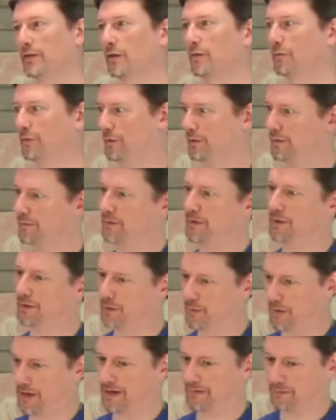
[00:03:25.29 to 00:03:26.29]
So first of all,
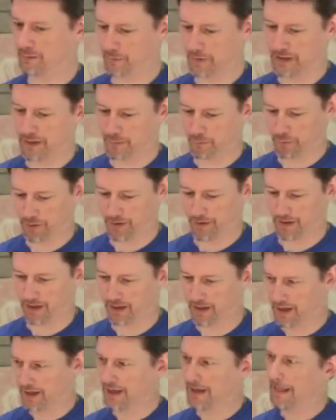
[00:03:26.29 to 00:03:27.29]
you have to be comparing